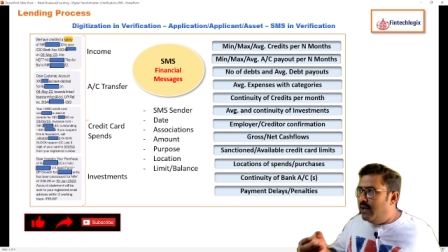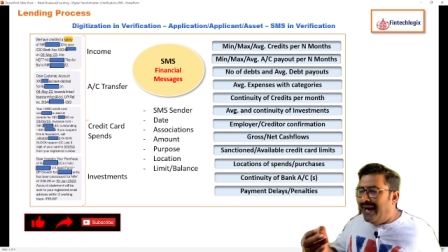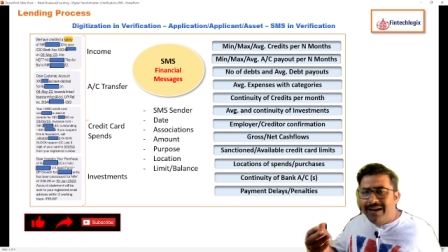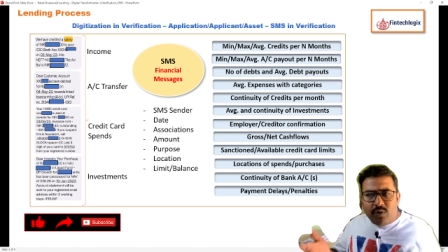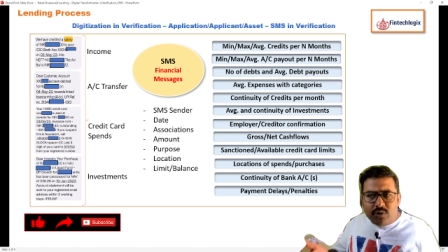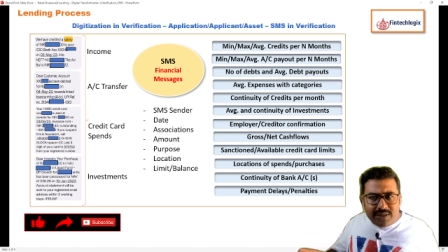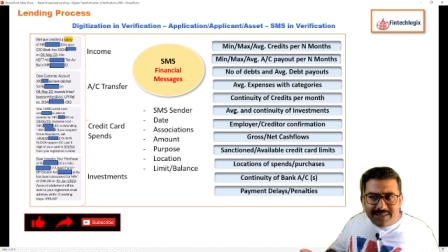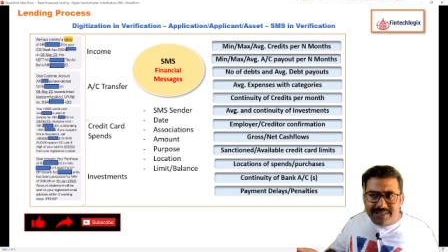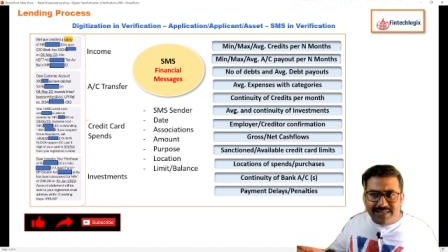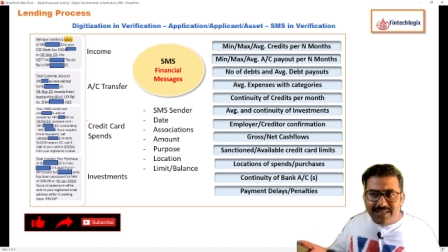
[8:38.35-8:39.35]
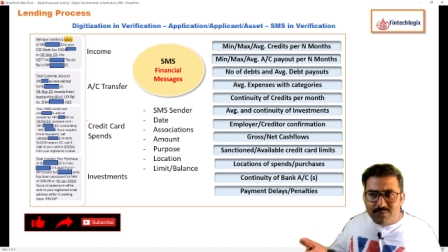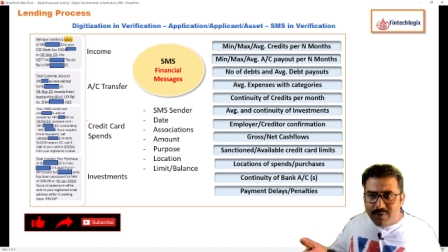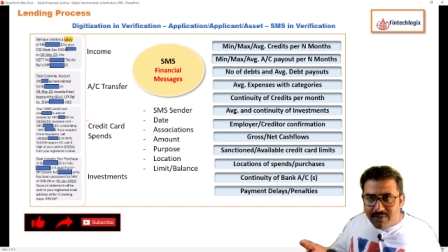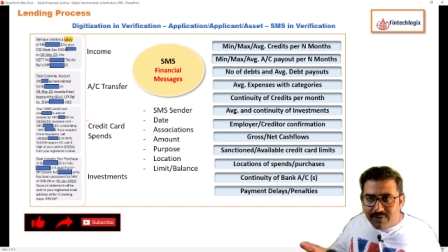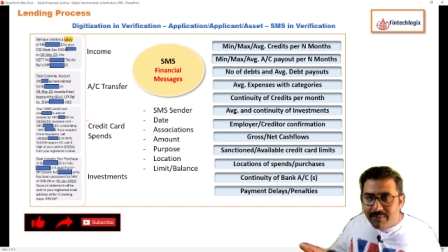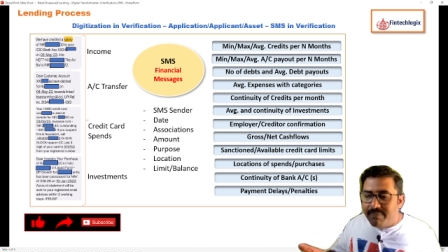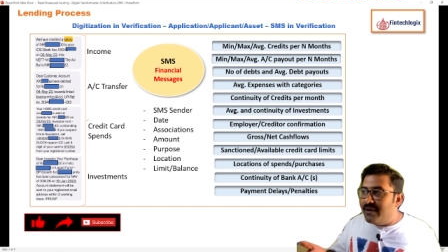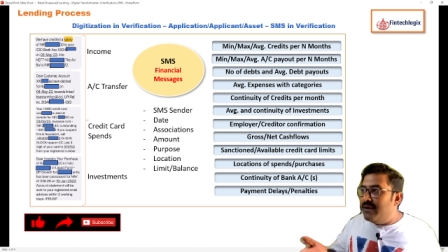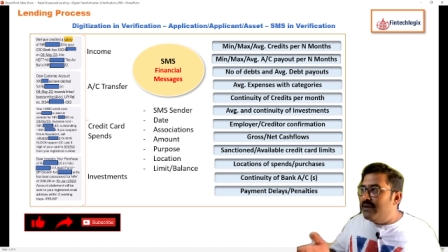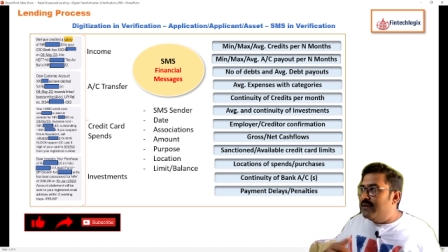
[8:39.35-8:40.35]
Algo 360 is one of them
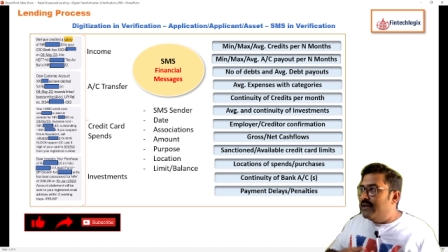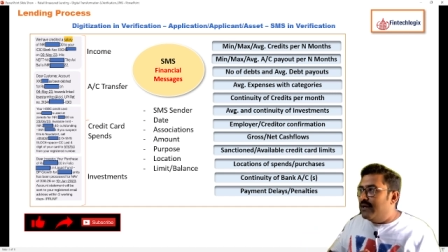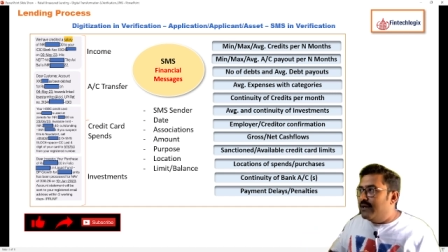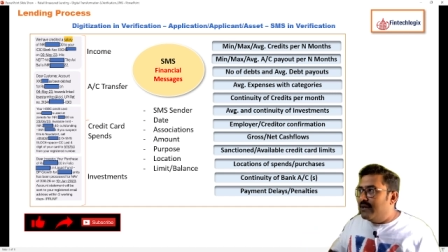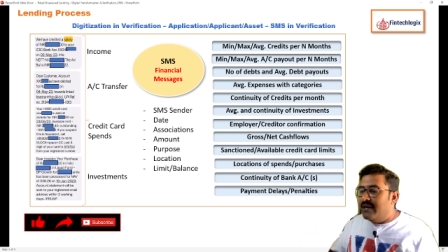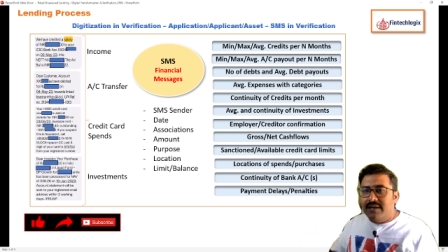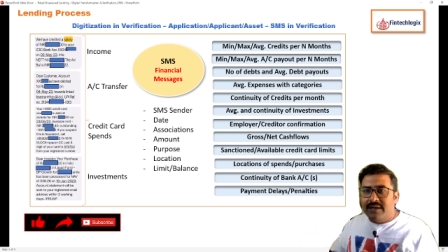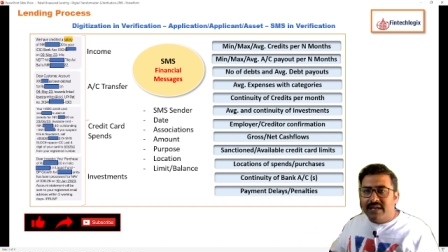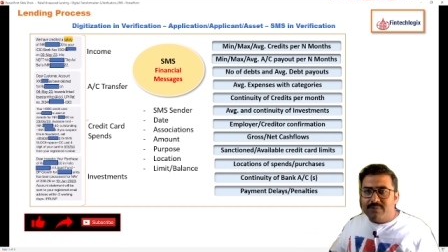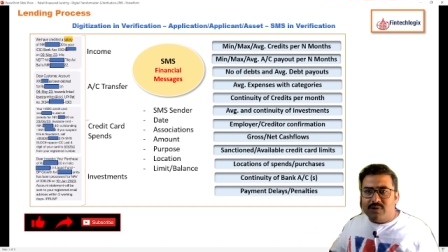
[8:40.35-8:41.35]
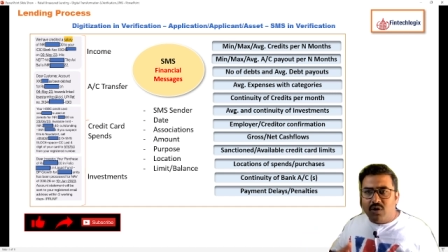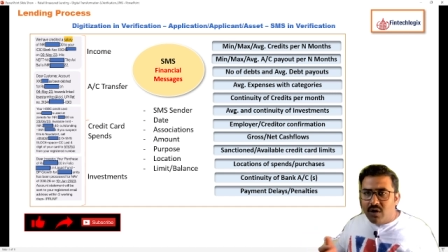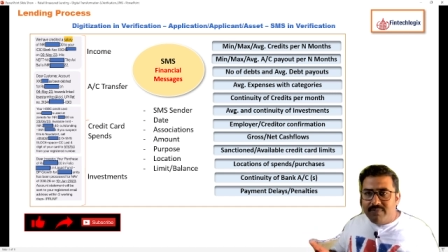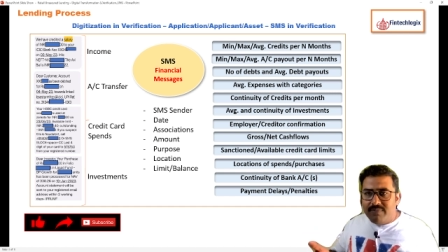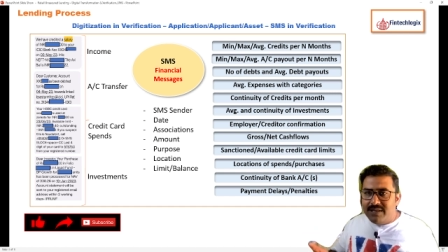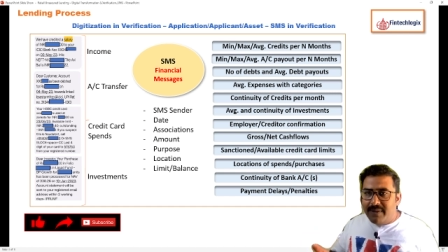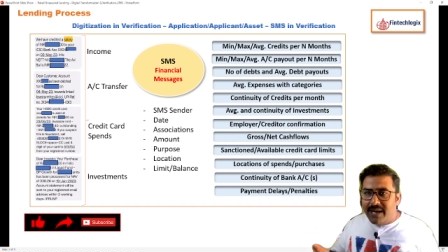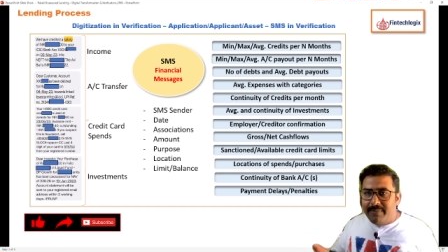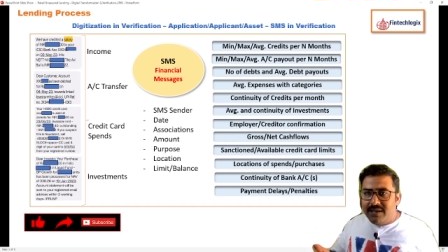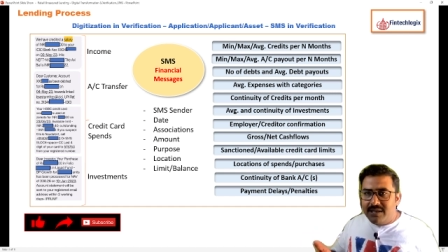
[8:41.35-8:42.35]
that gives a lot of these
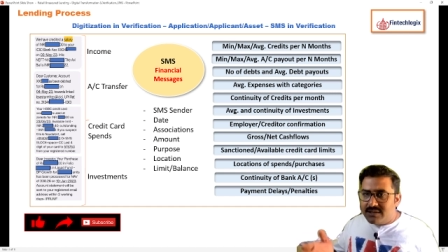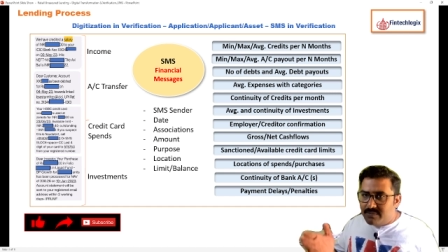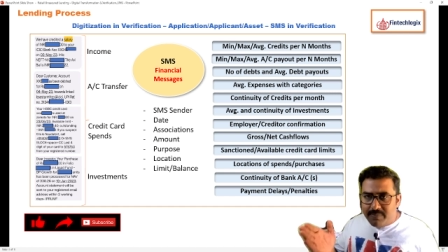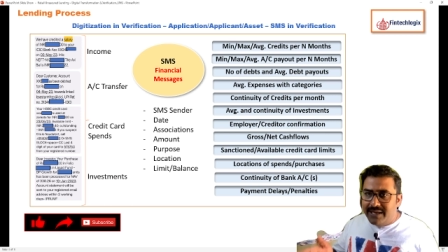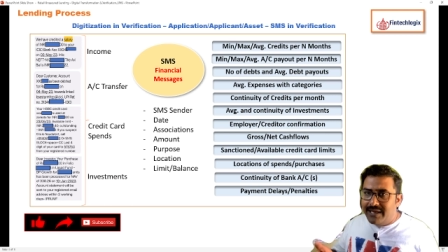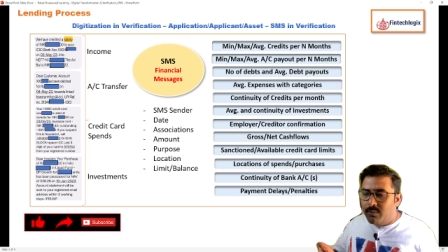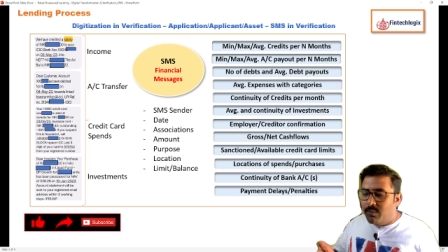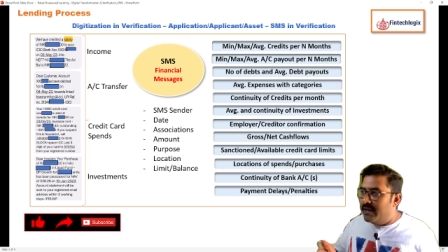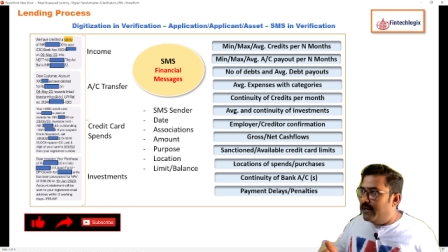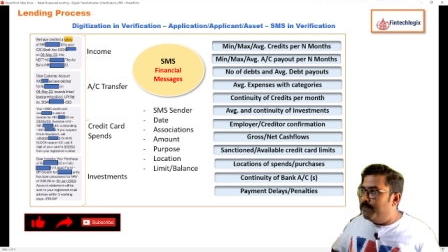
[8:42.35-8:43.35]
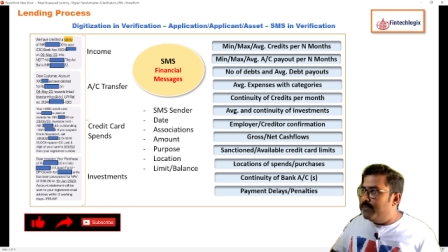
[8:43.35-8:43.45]
parameters pre-calculated.